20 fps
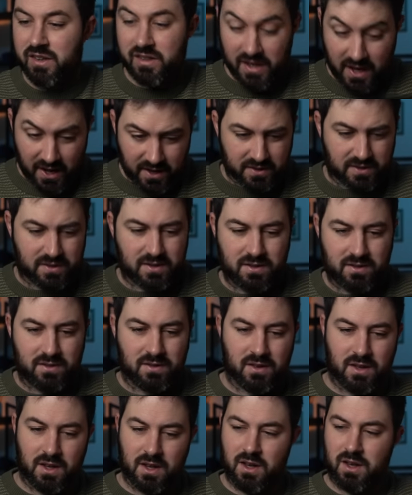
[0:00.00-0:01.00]
Yes,
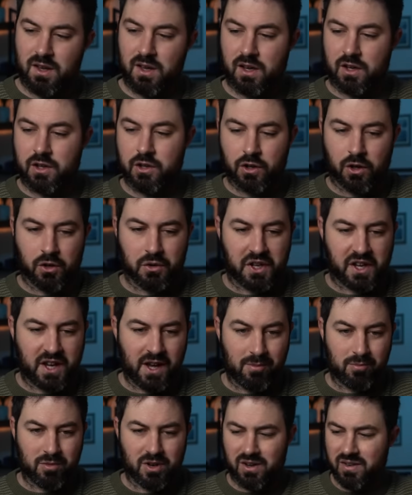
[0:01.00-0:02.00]
it can hold a
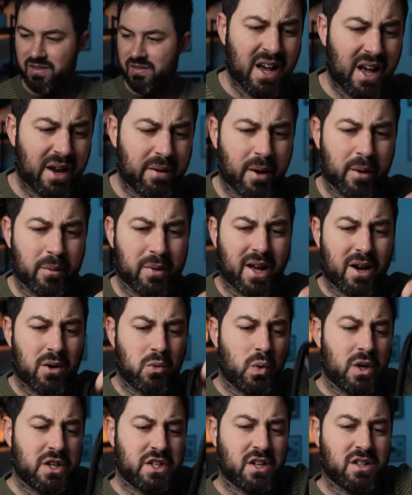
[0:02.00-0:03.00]
camera. Anyway, without
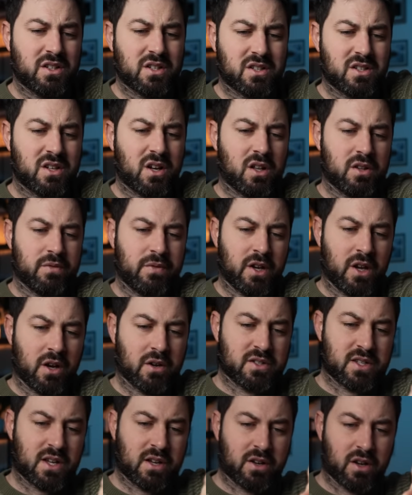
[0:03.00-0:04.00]
wishing to start the video
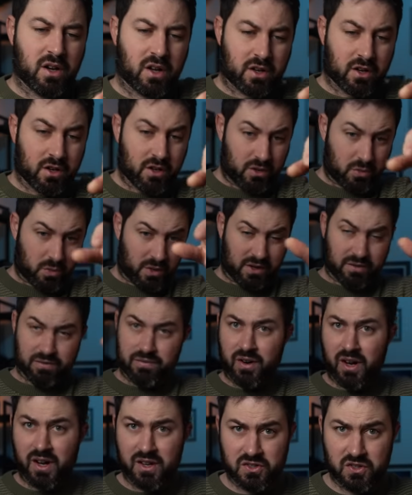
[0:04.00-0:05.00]
sounding like an Earth, Wind and
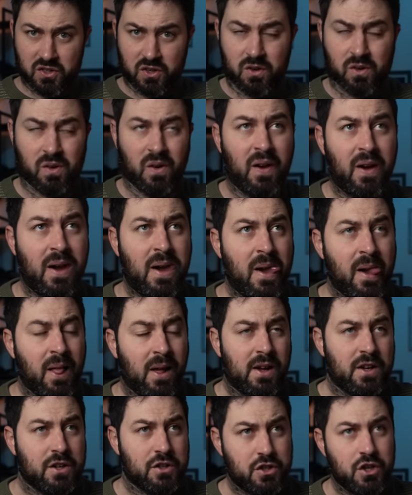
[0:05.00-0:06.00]
Fire song,
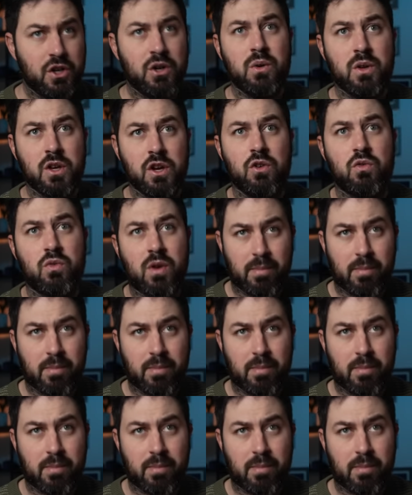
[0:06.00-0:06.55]
do you